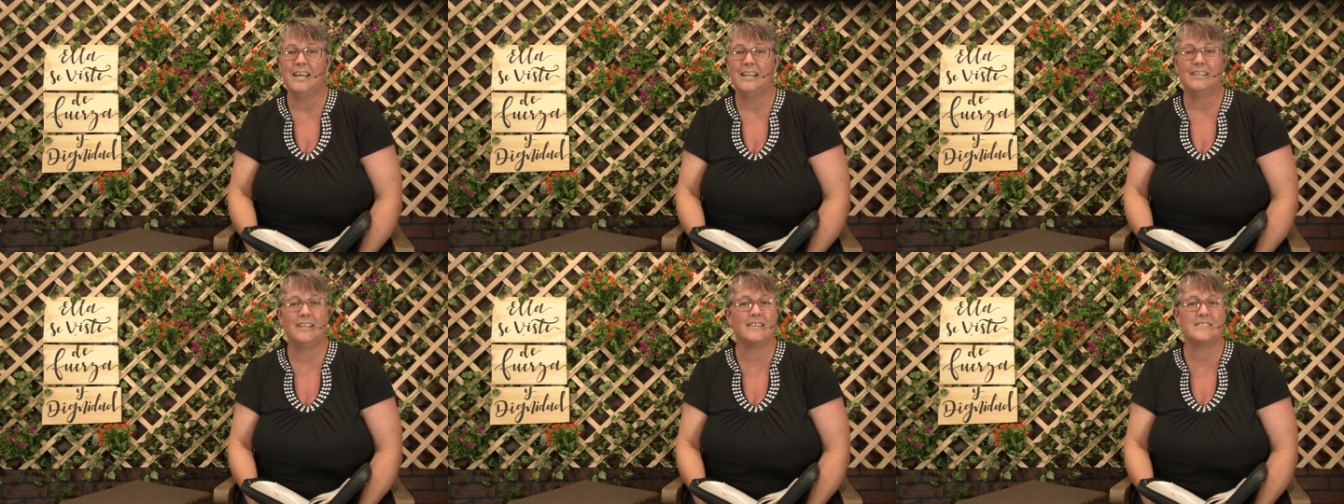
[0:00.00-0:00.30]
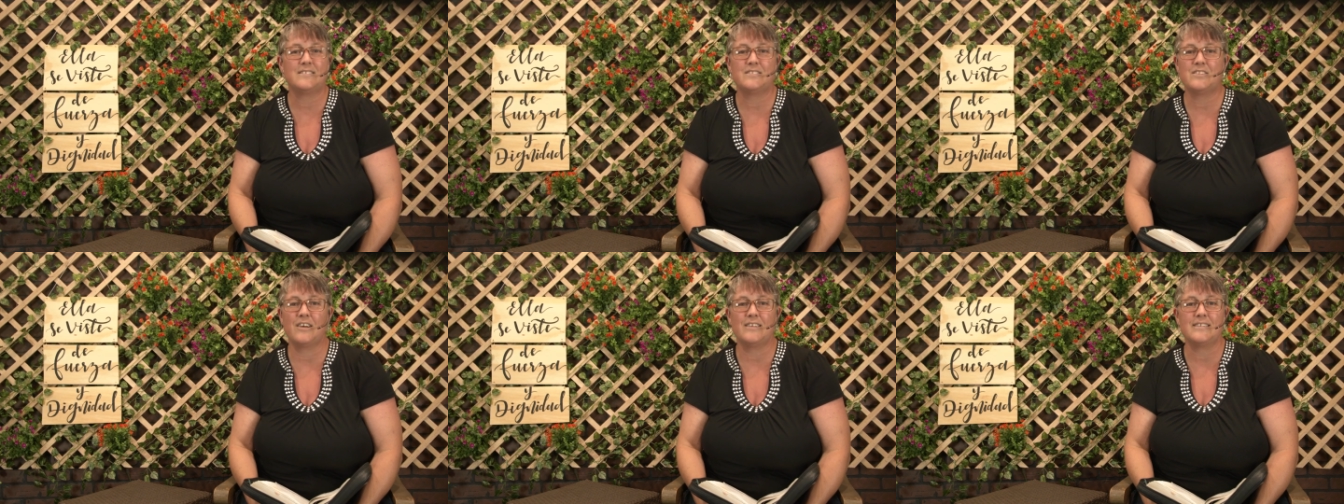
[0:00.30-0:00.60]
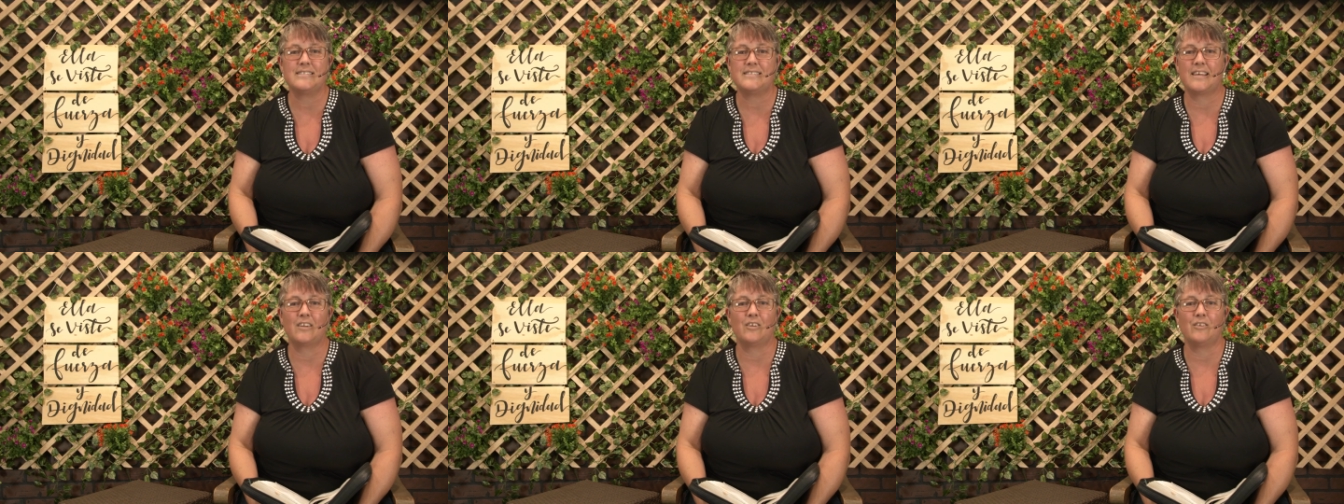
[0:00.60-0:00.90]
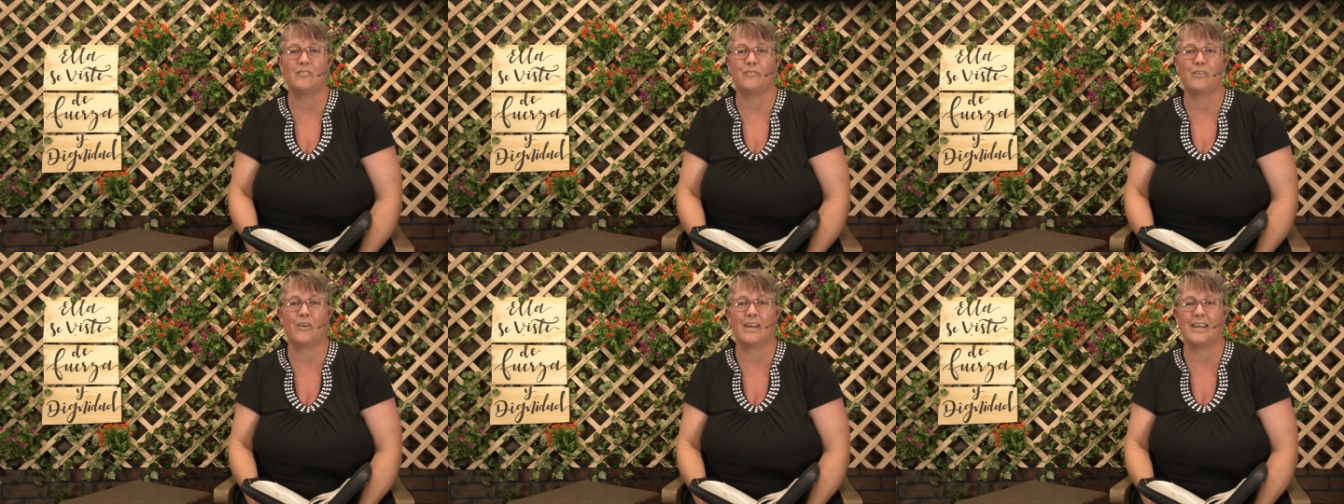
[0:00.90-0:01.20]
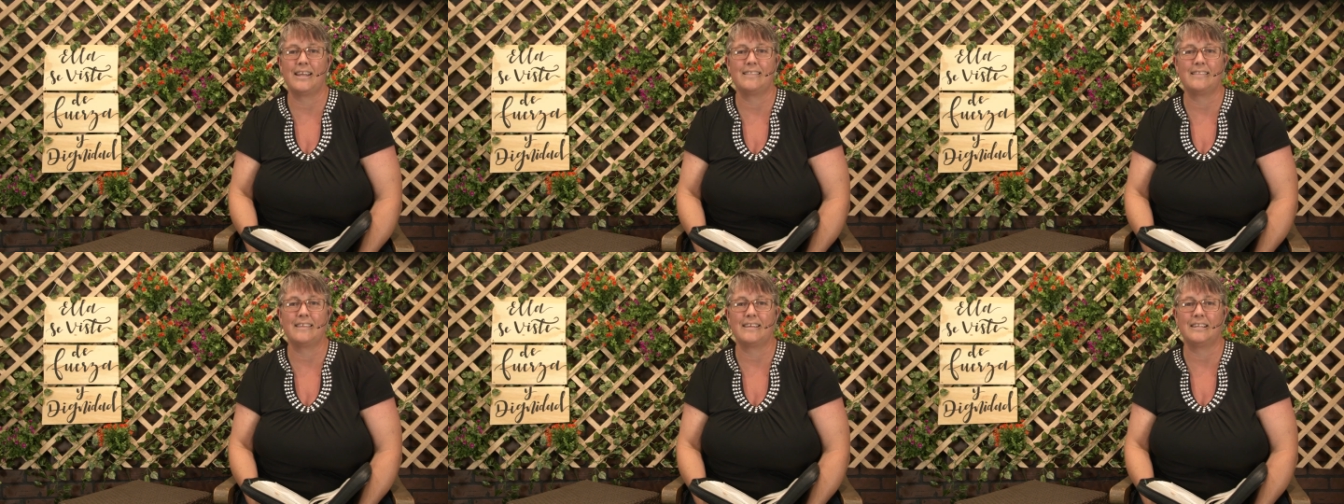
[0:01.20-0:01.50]
Let's not settle for
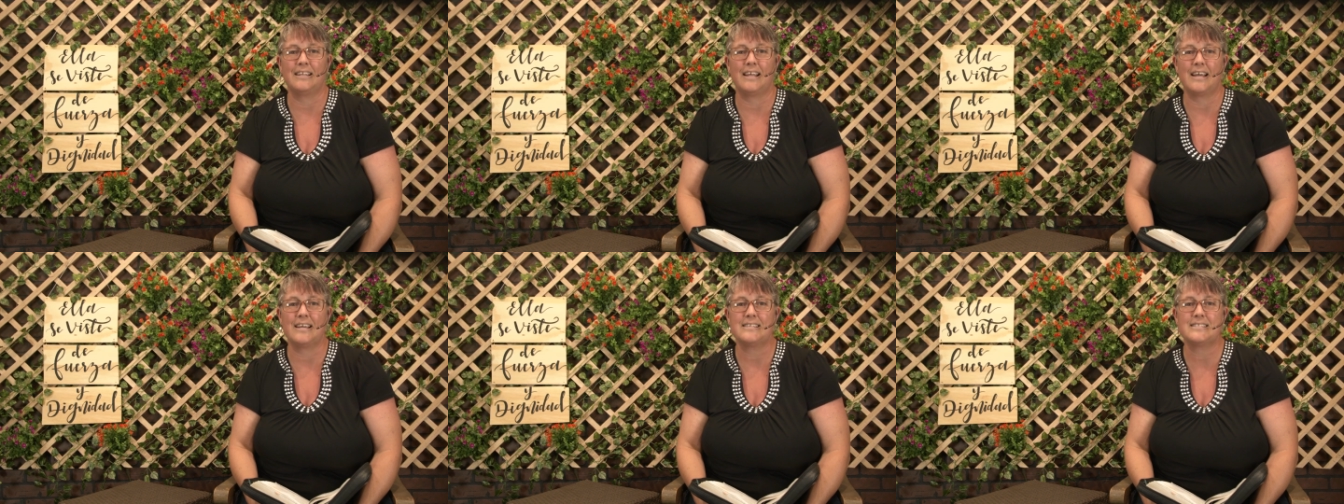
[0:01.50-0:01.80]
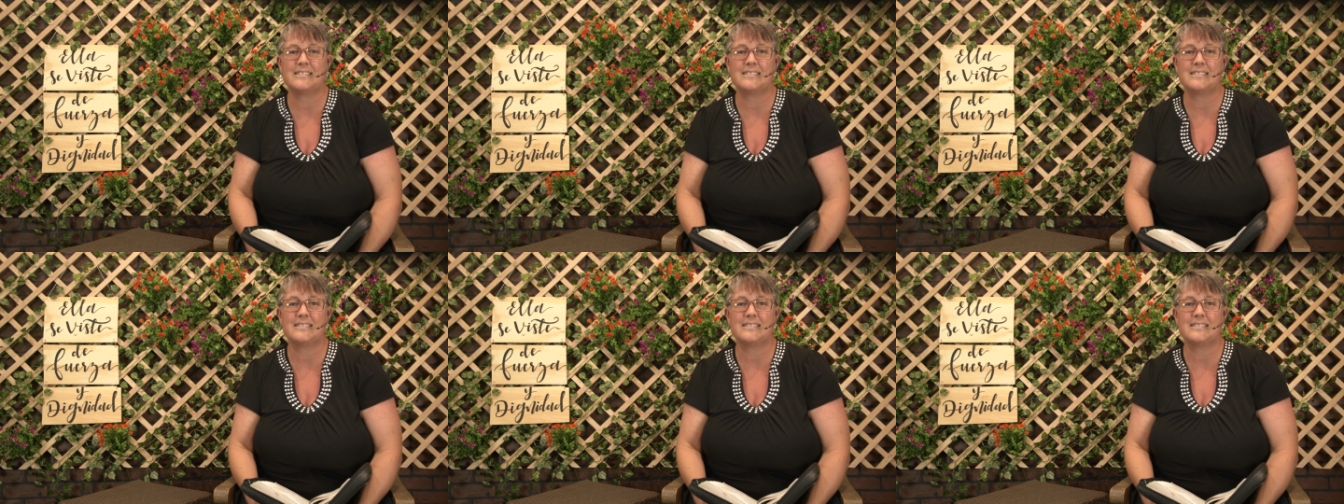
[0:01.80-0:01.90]
anything less.